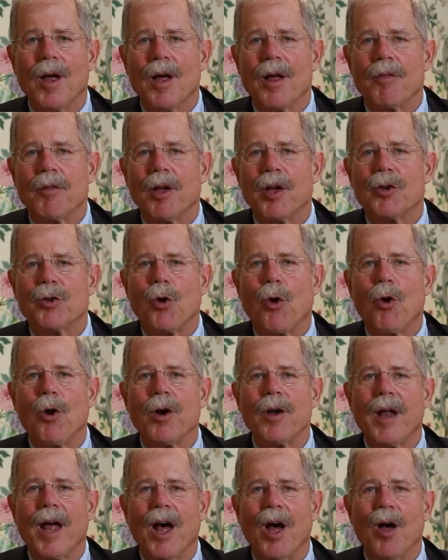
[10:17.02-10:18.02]
They
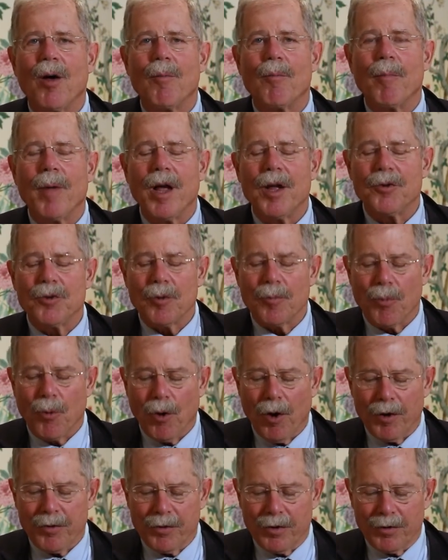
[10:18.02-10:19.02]
tore down major
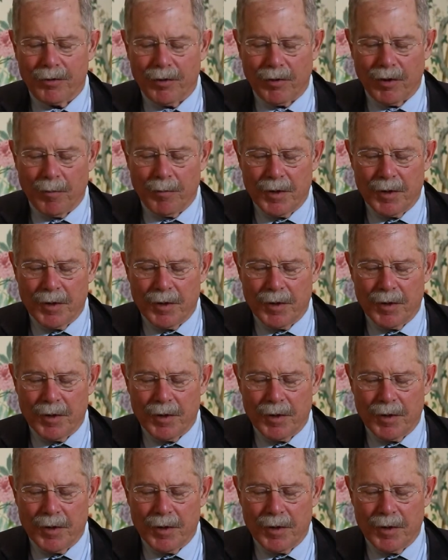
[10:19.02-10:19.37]
portions of their